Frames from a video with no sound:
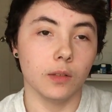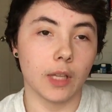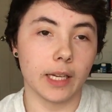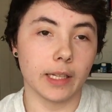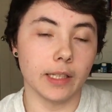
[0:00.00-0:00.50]

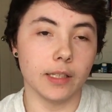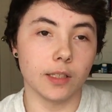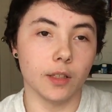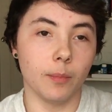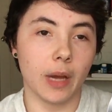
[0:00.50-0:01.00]
like it
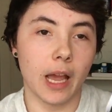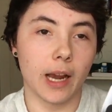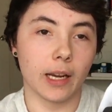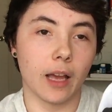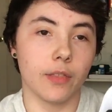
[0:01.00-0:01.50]
is in the
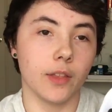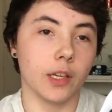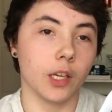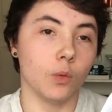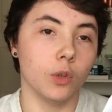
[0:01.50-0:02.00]
back, I
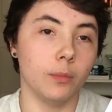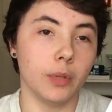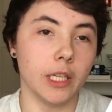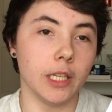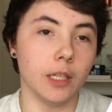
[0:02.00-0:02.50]
think it would
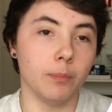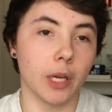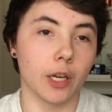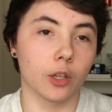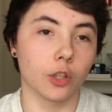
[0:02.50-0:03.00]
be
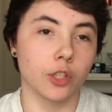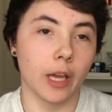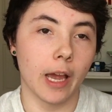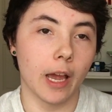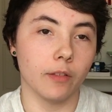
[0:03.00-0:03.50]
better to
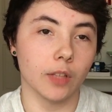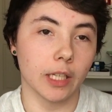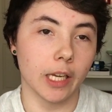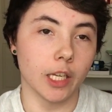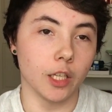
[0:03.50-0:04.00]
have
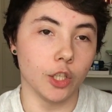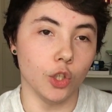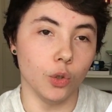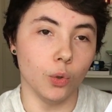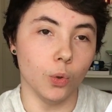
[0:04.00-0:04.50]
like a
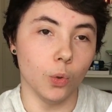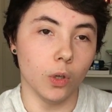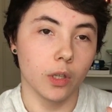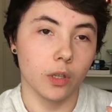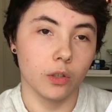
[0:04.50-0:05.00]

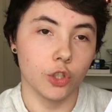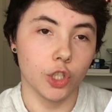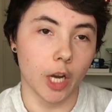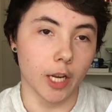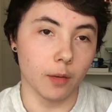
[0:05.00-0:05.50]
U
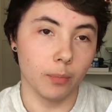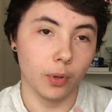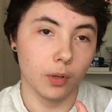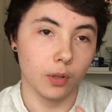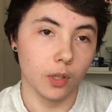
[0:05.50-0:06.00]
shape.
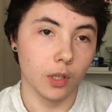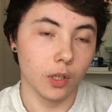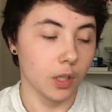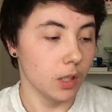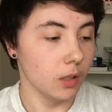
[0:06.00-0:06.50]

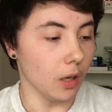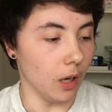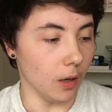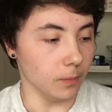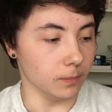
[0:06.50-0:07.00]

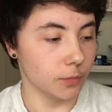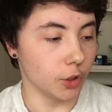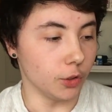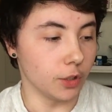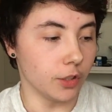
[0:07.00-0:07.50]
Um,
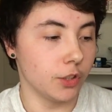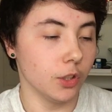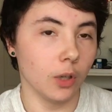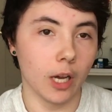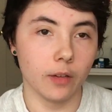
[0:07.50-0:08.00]
so you could
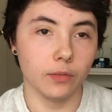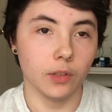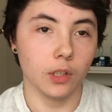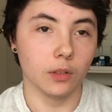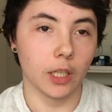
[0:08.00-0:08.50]
still have
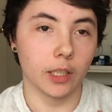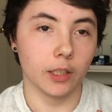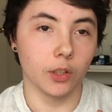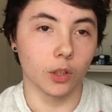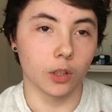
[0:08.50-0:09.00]
like
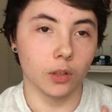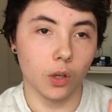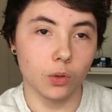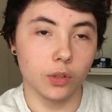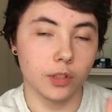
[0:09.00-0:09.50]
your
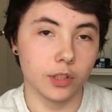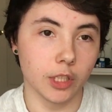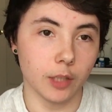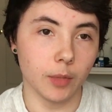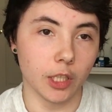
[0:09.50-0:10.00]
closed
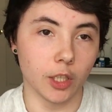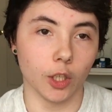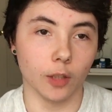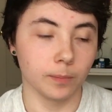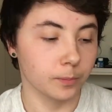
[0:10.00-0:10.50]
seam
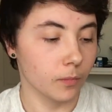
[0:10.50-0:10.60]
here.